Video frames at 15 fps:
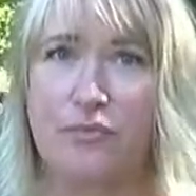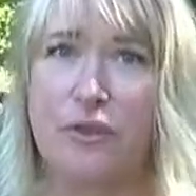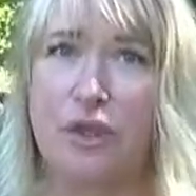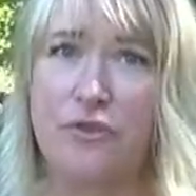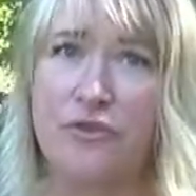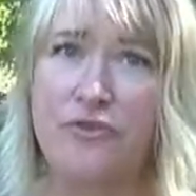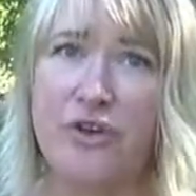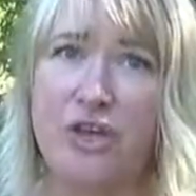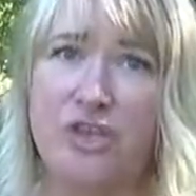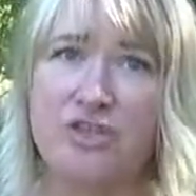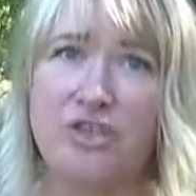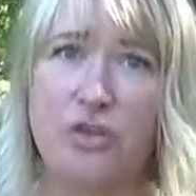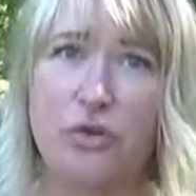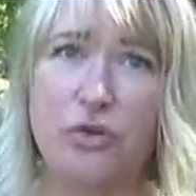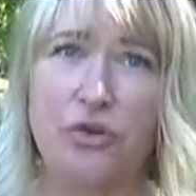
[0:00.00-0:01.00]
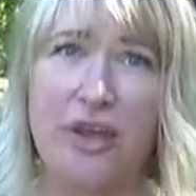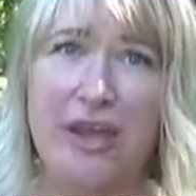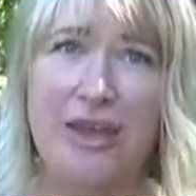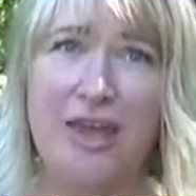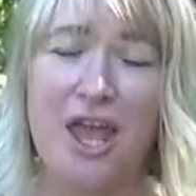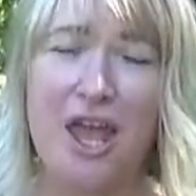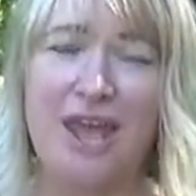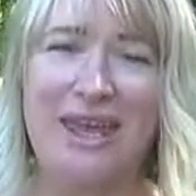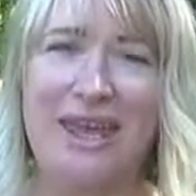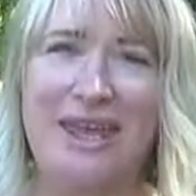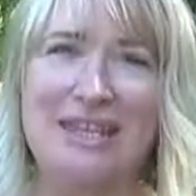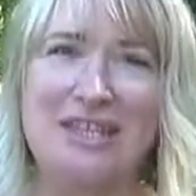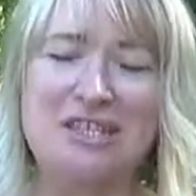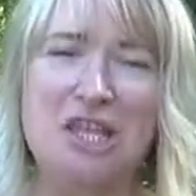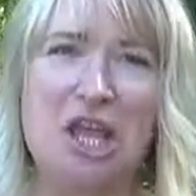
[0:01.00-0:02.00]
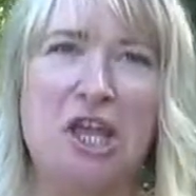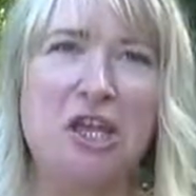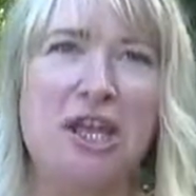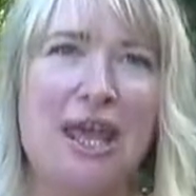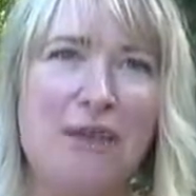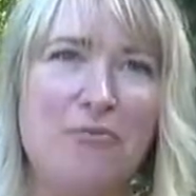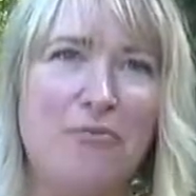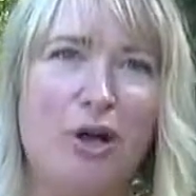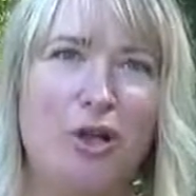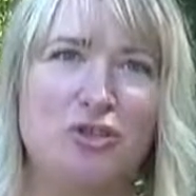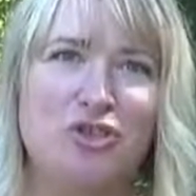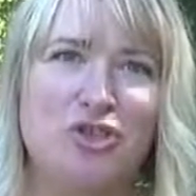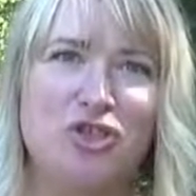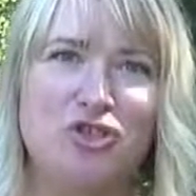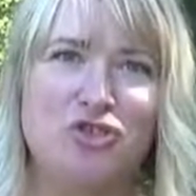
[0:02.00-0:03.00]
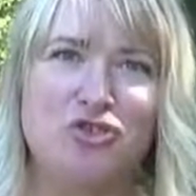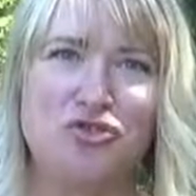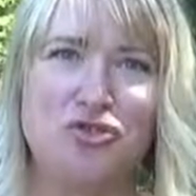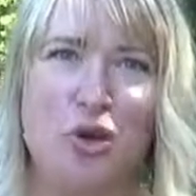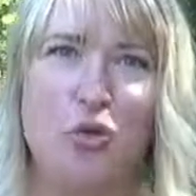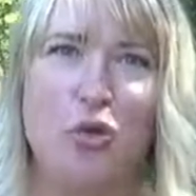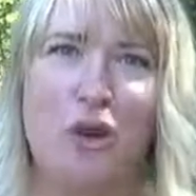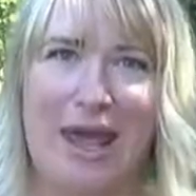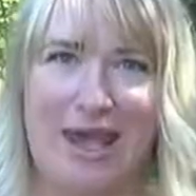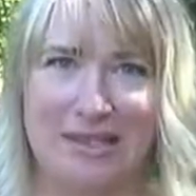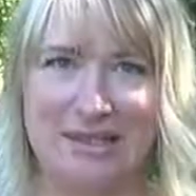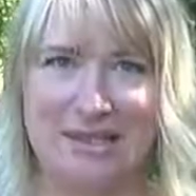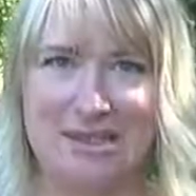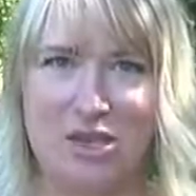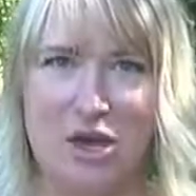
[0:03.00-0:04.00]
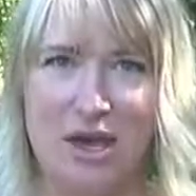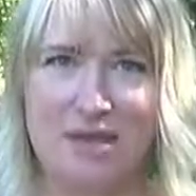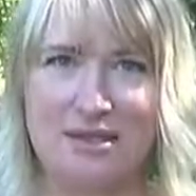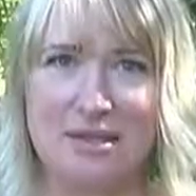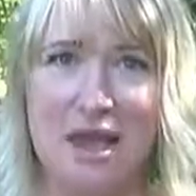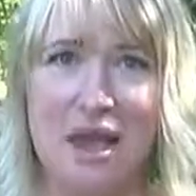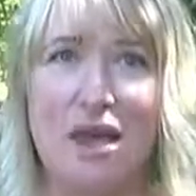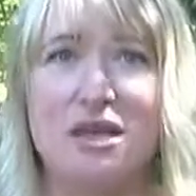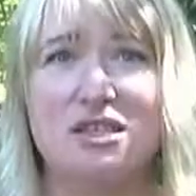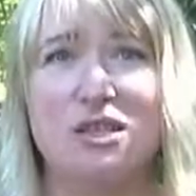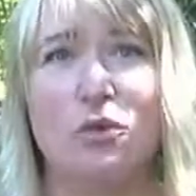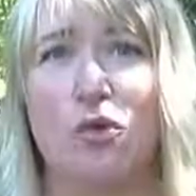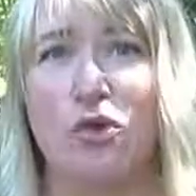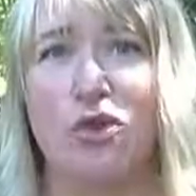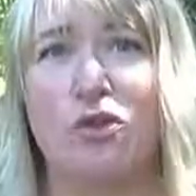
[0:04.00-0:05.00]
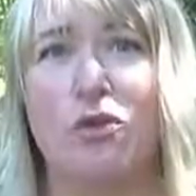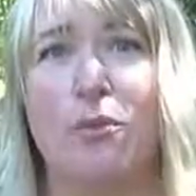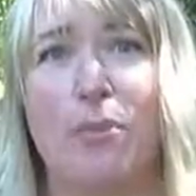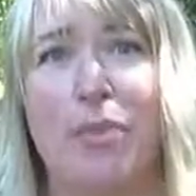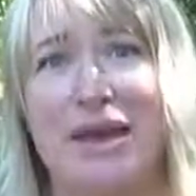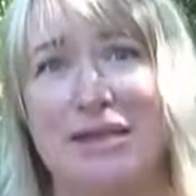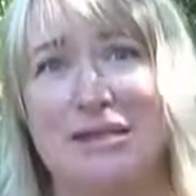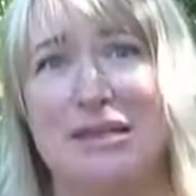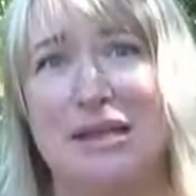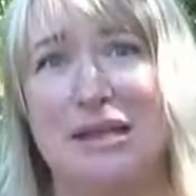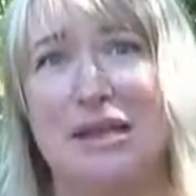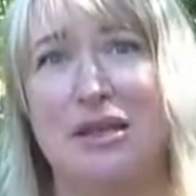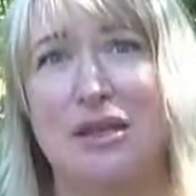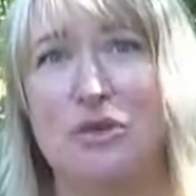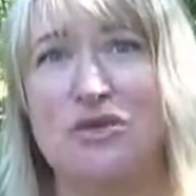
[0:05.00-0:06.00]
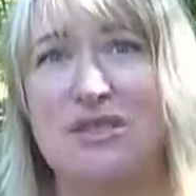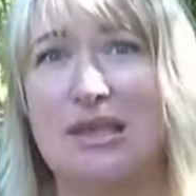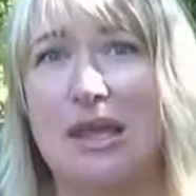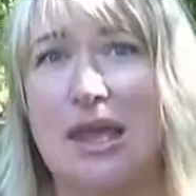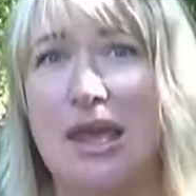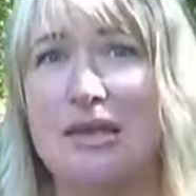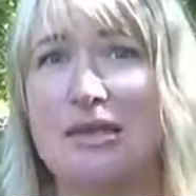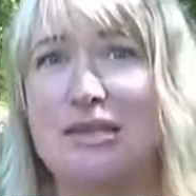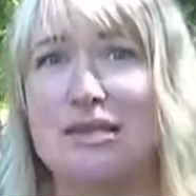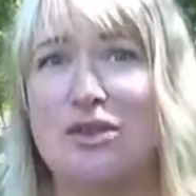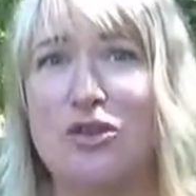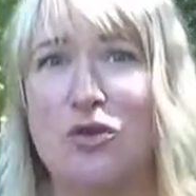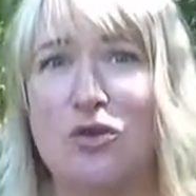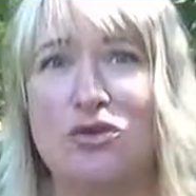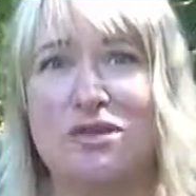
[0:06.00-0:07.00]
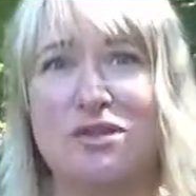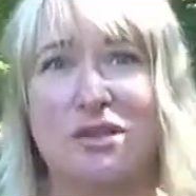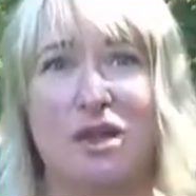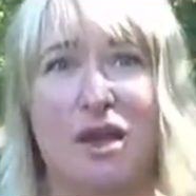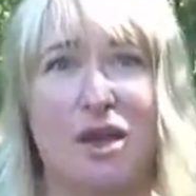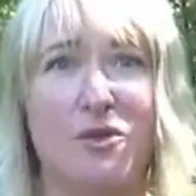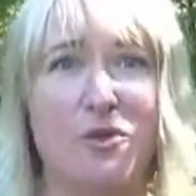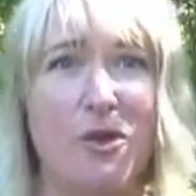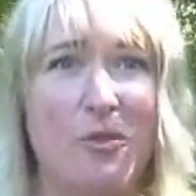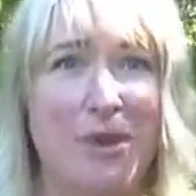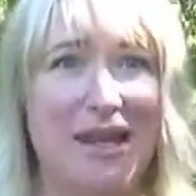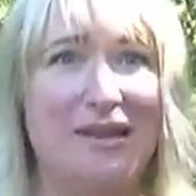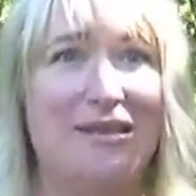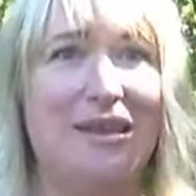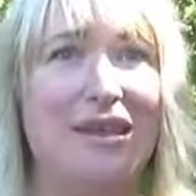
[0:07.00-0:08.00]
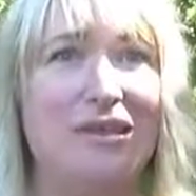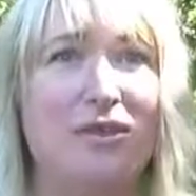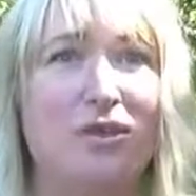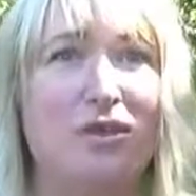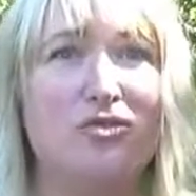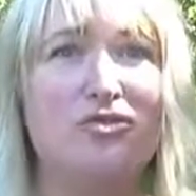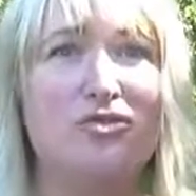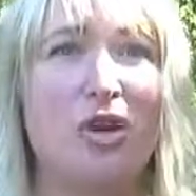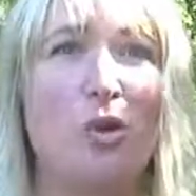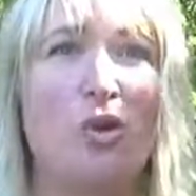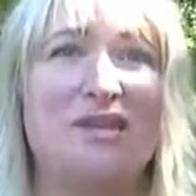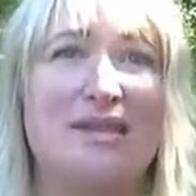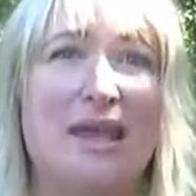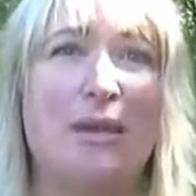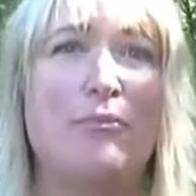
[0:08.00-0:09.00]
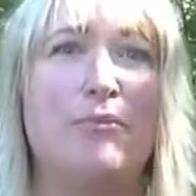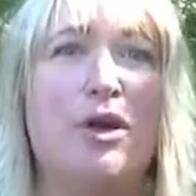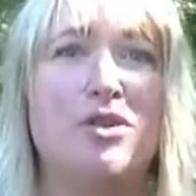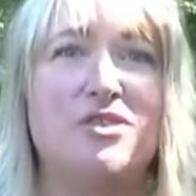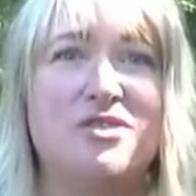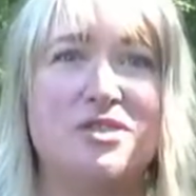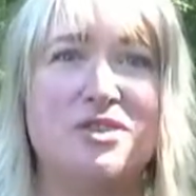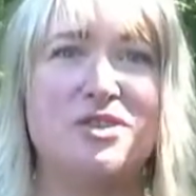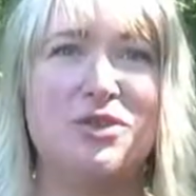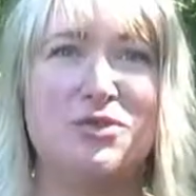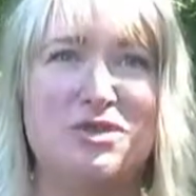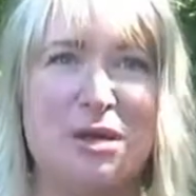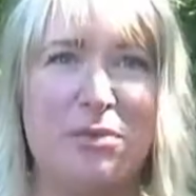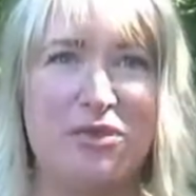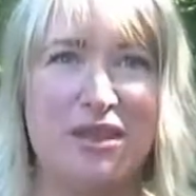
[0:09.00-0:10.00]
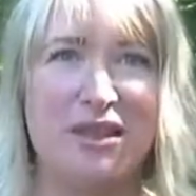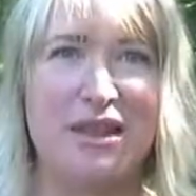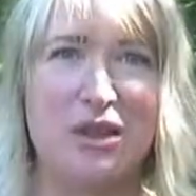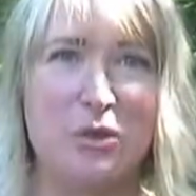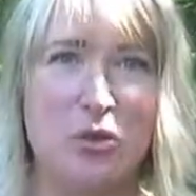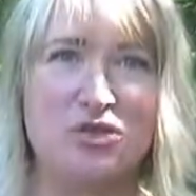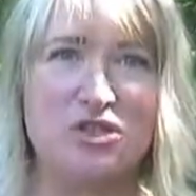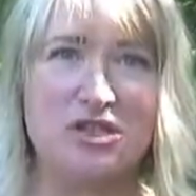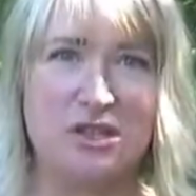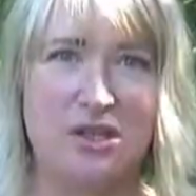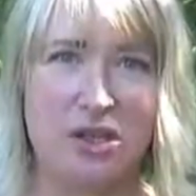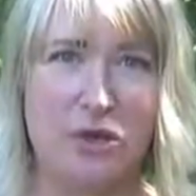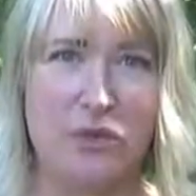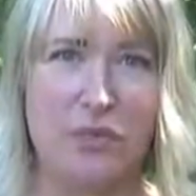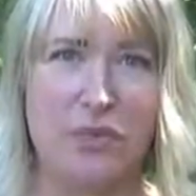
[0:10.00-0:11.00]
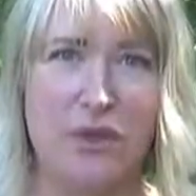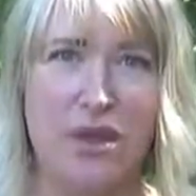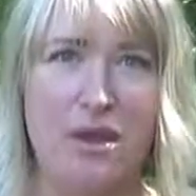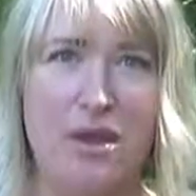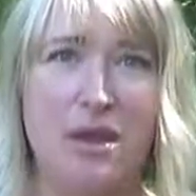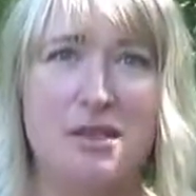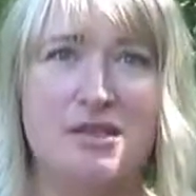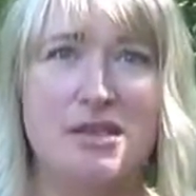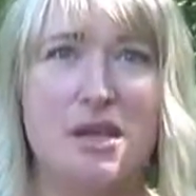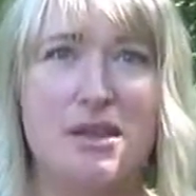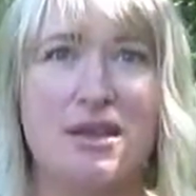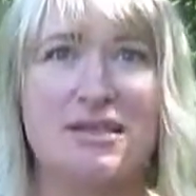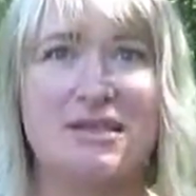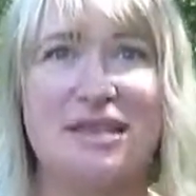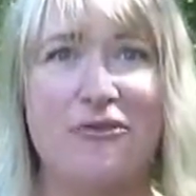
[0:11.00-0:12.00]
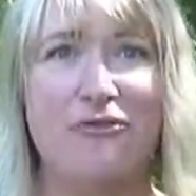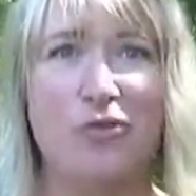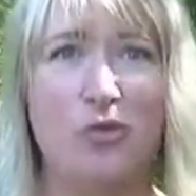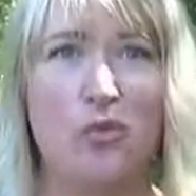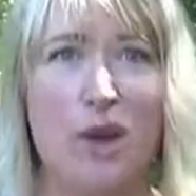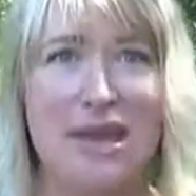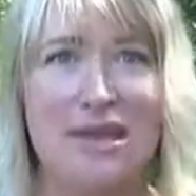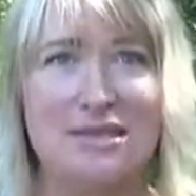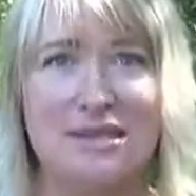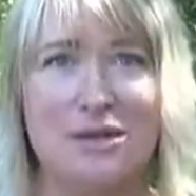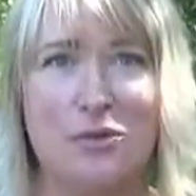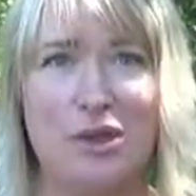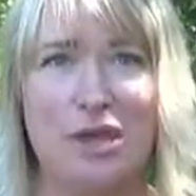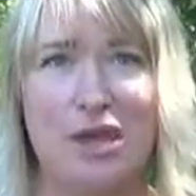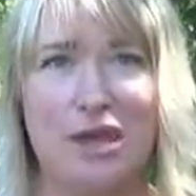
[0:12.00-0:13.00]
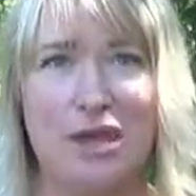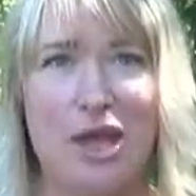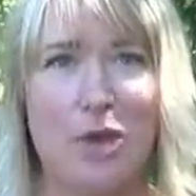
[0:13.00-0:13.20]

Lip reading: Reverse luring is an impulse control exercise. So what you're basically using is the dog's ability to control its impulse to do something that it wants to do. So there's several ways that we can go